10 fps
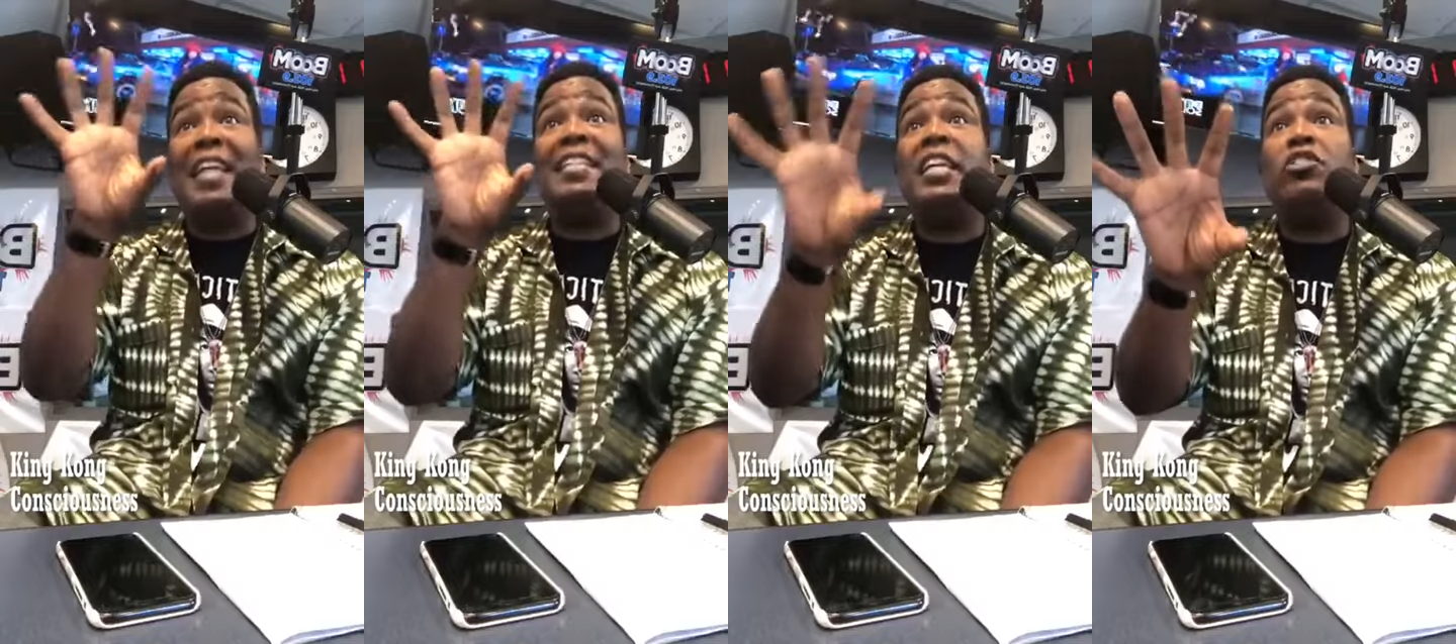
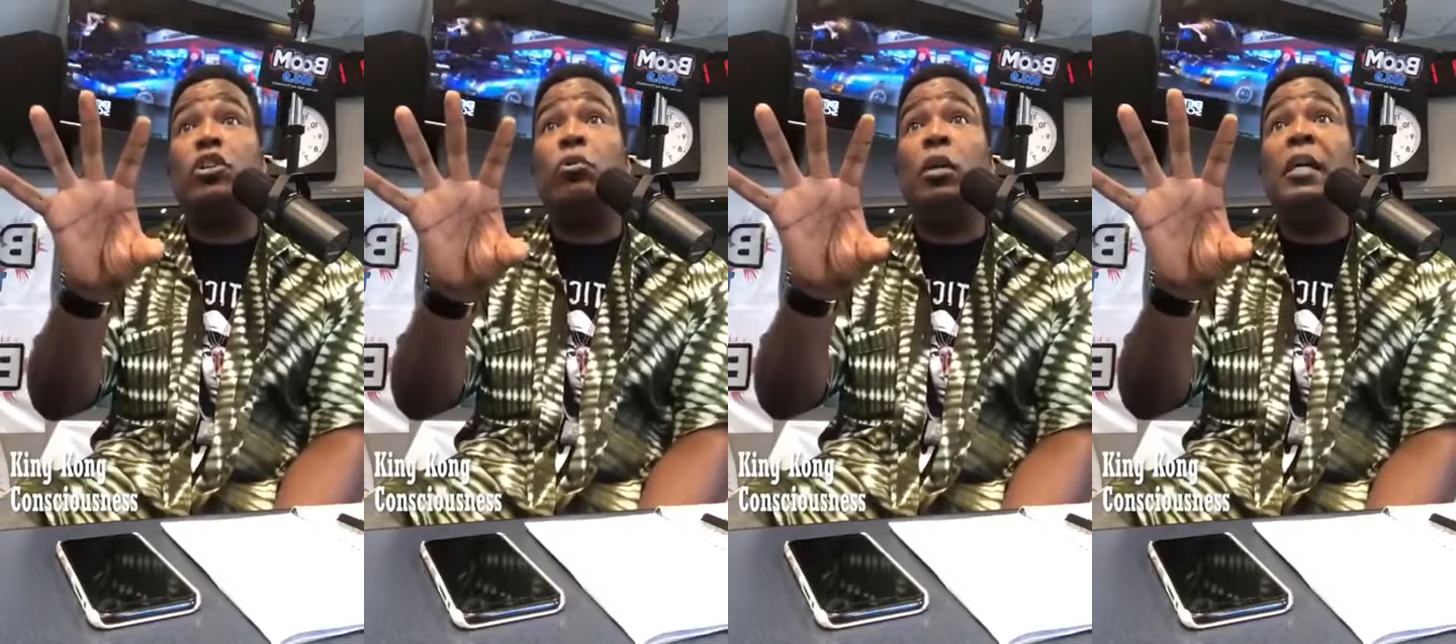they
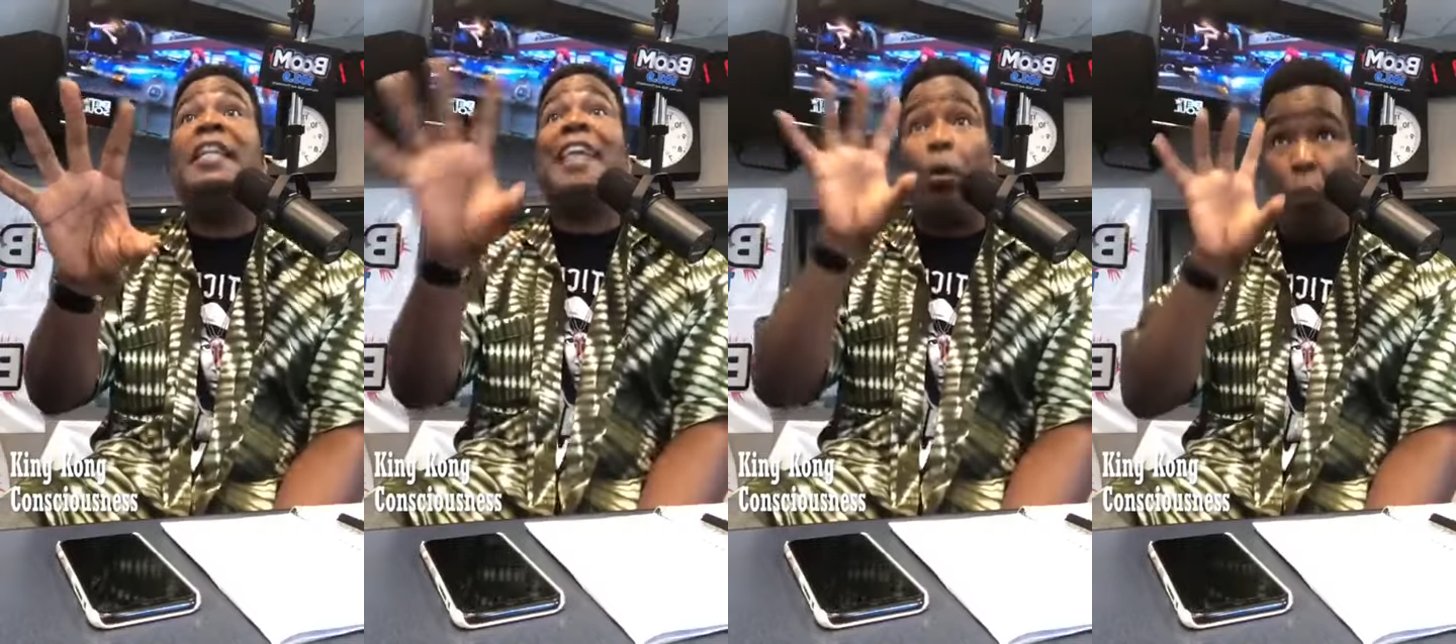teach you
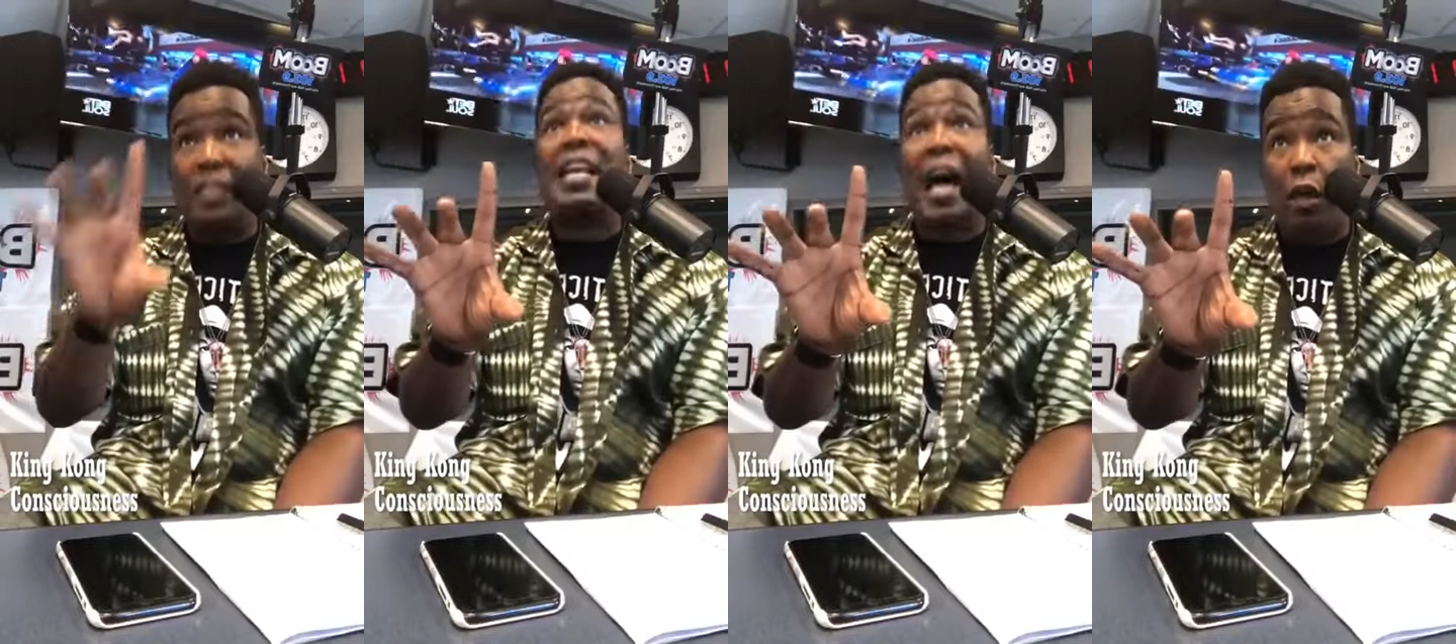that
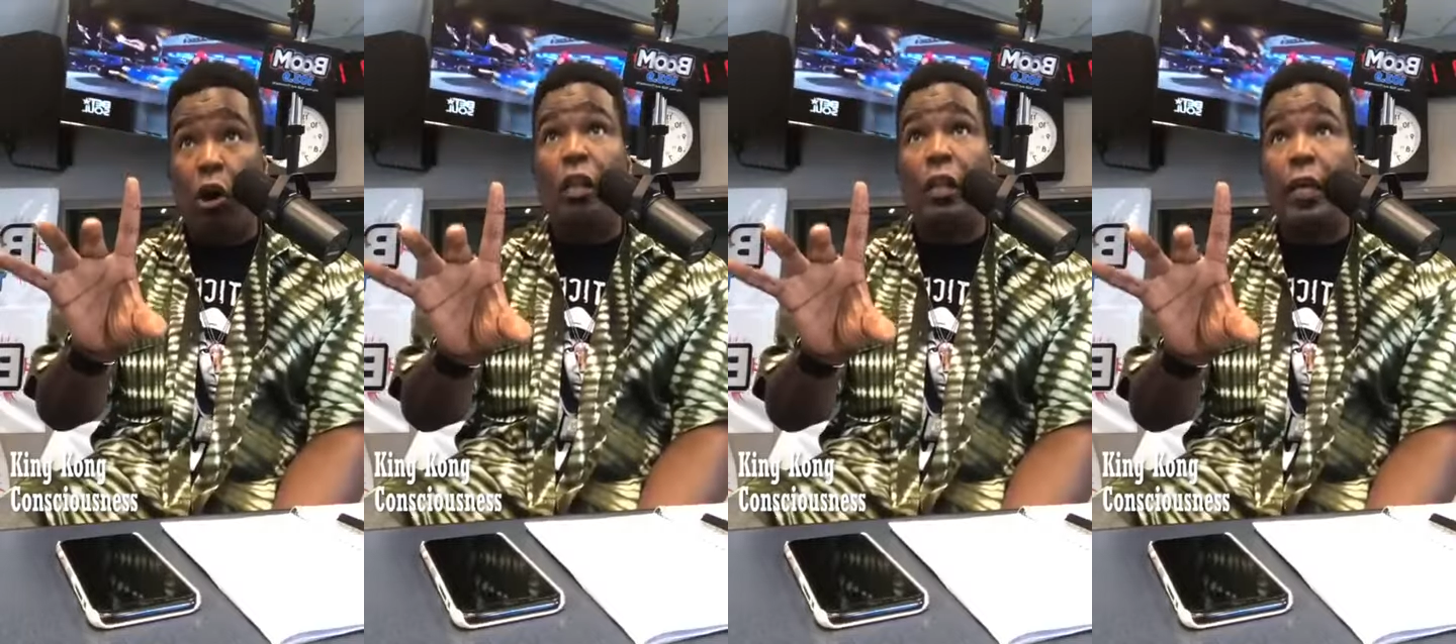once an
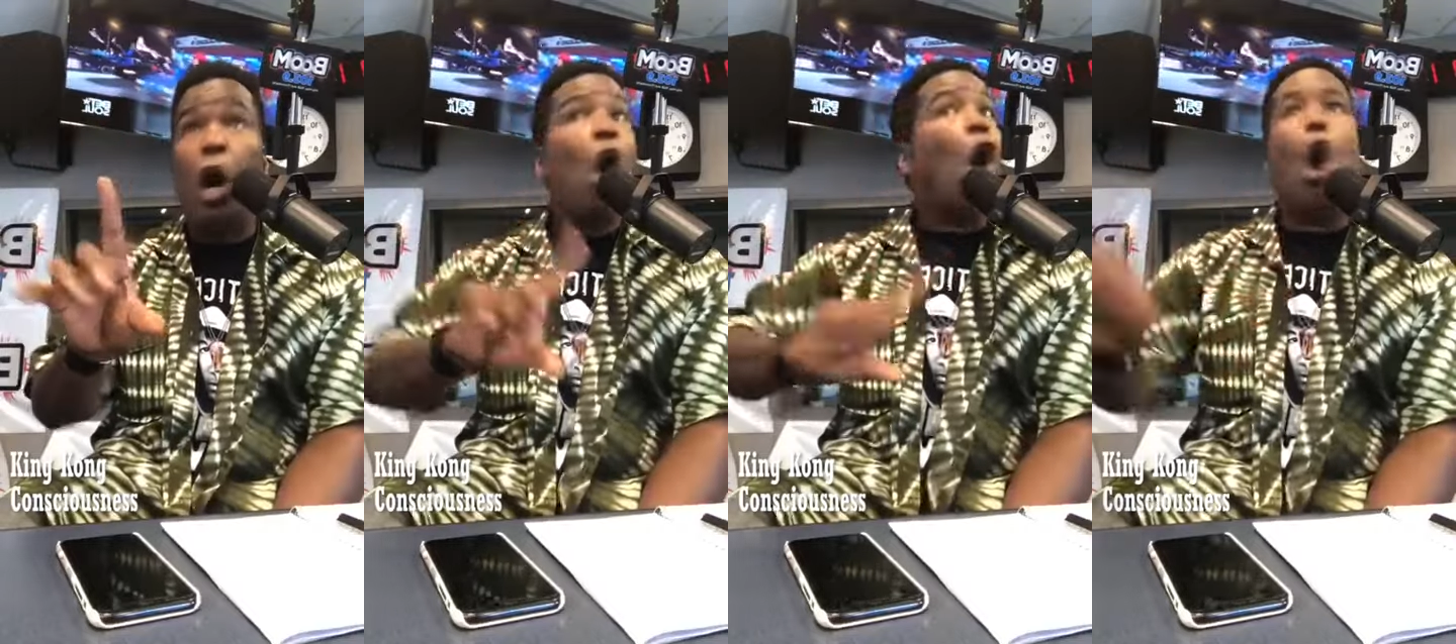
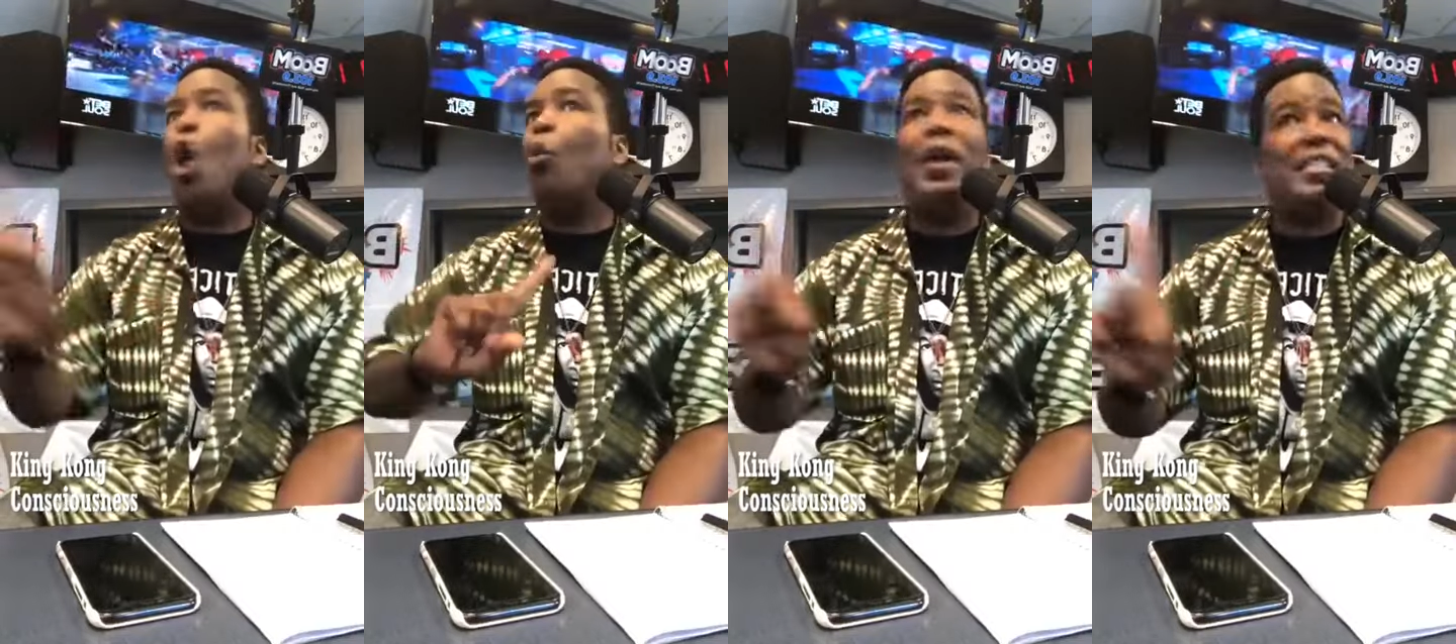alcoholic,
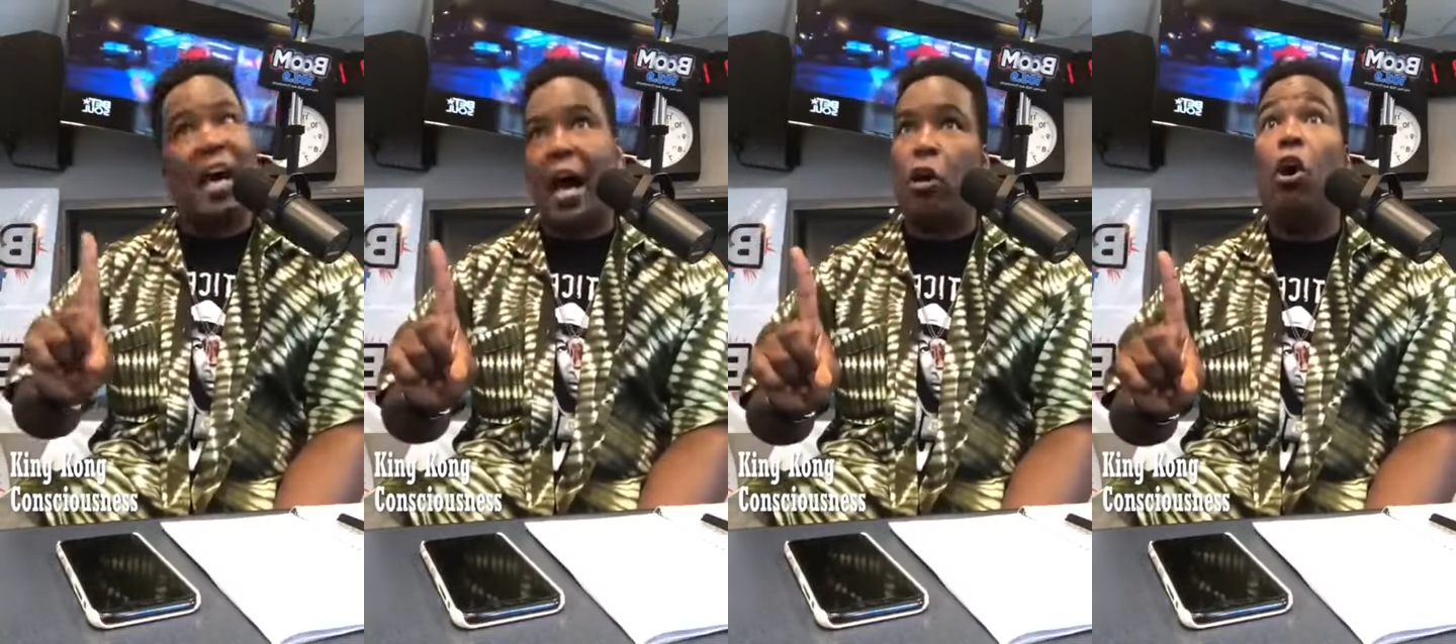
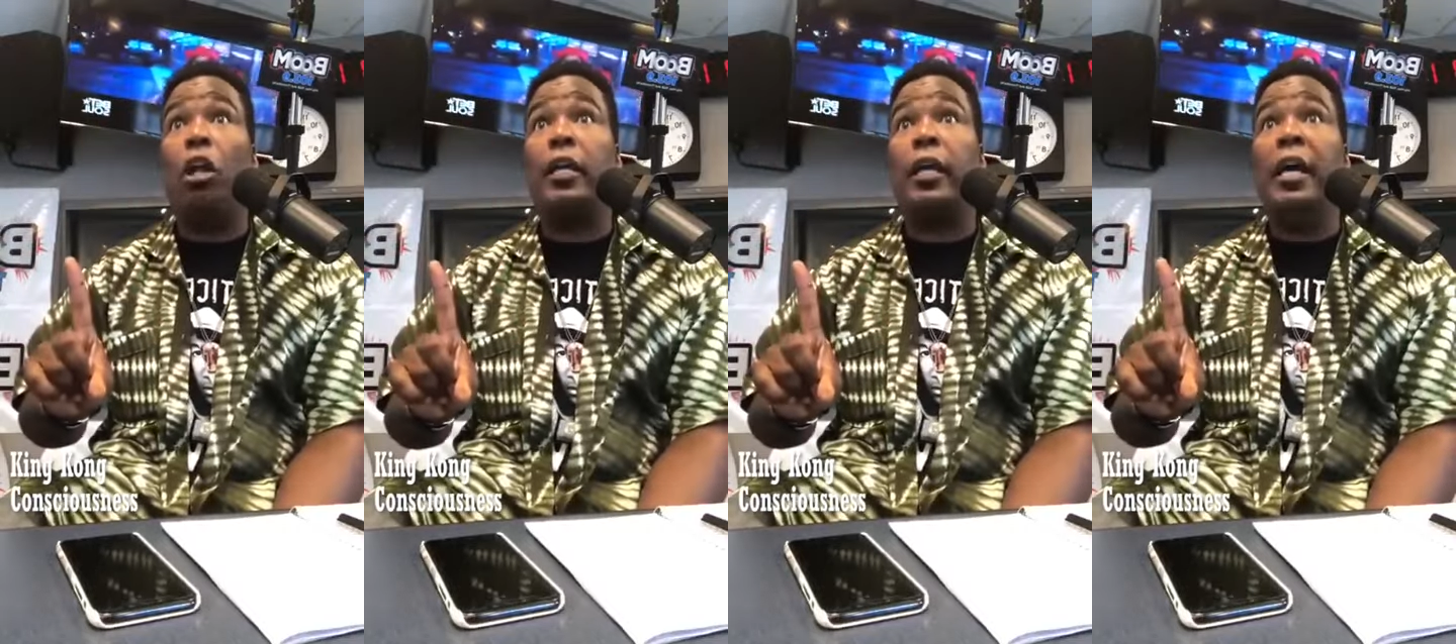always an
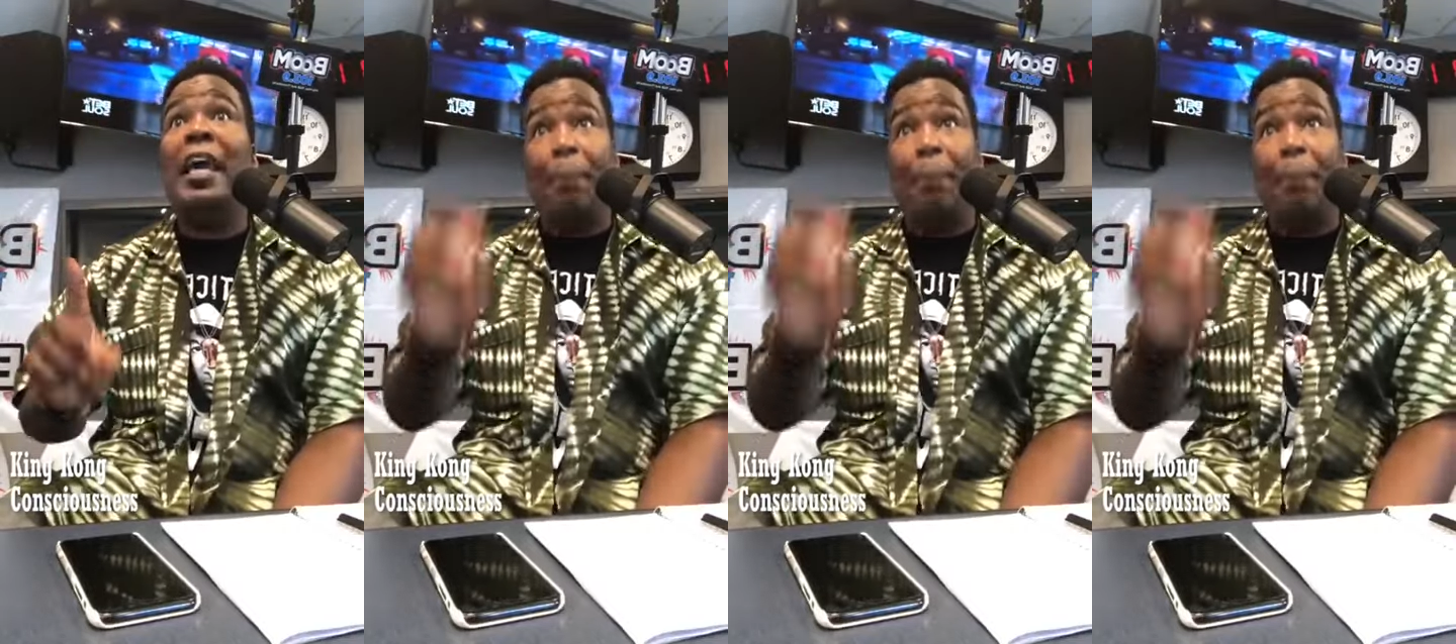alcoholic.